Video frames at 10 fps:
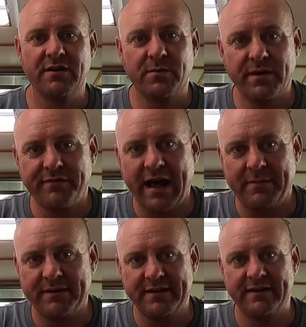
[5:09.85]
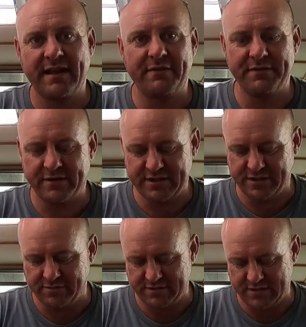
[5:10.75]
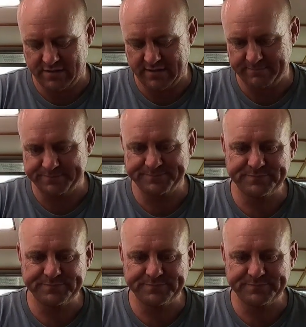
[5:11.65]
would have happened in that very short time.